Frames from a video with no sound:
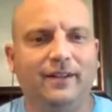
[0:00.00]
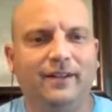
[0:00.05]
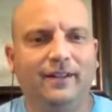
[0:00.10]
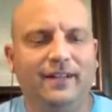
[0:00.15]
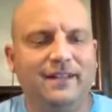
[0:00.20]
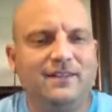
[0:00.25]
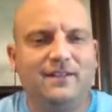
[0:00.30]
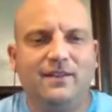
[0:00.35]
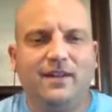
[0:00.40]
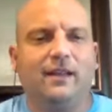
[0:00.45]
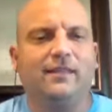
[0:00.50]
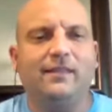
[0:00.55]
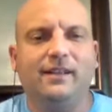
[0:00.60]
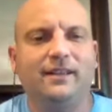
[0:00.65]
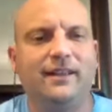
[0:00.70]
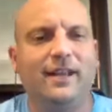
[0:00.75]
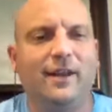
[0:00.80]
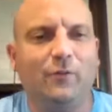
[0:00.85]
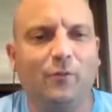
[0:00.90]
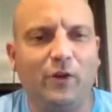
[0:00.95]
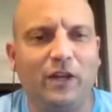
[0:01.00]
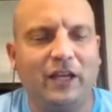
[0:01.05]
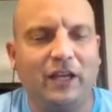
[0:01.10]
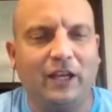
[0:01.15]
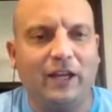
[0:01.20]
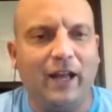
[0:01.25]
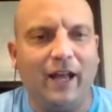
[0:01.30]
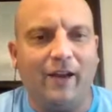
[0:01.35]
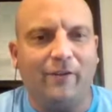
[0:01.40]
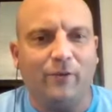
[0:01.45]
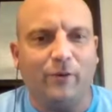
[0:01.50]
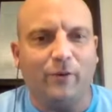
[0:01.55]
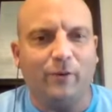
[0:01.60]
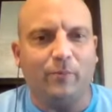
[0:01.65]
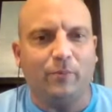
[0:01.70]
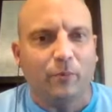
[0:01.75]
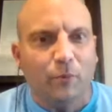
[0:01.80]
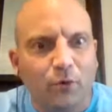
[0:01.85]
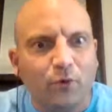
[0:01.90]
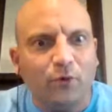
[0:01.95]
It's nothing that we can ever
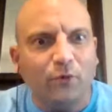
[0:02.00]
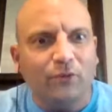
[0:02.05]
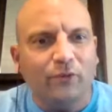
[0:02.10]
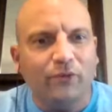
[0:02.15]
prove,